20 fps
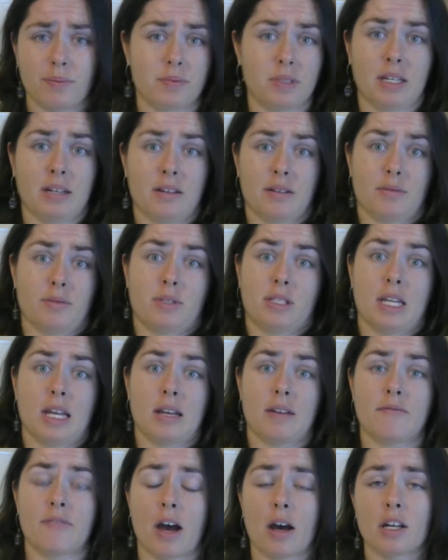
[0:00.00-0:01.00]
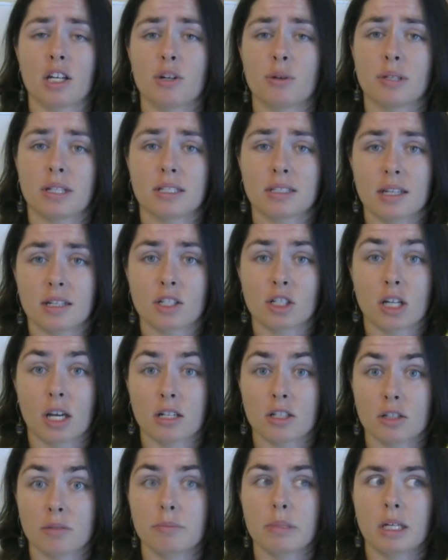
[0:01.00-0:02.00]
seeing value in this
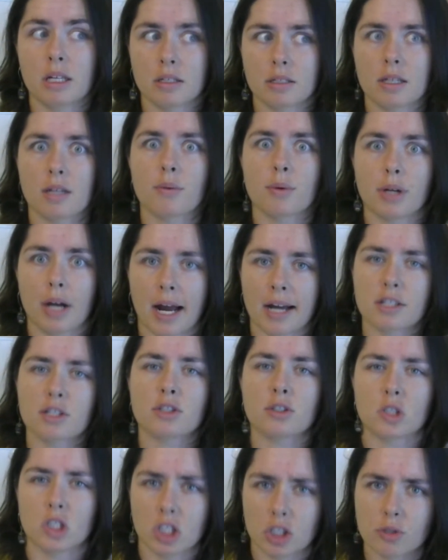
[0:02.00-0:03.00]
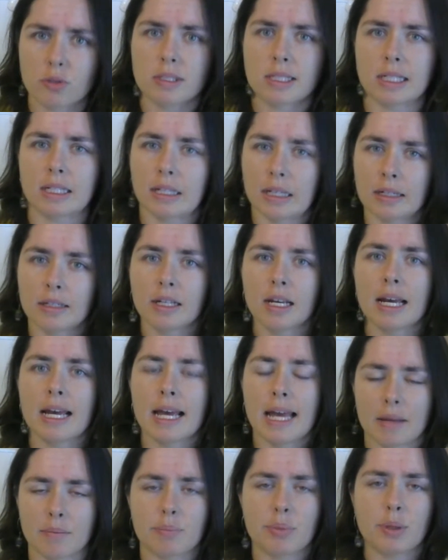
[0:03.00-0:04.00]
education because they were actually using it
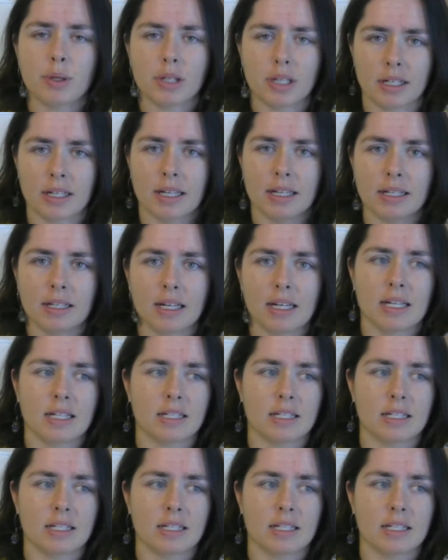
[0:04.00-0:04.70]
and putting it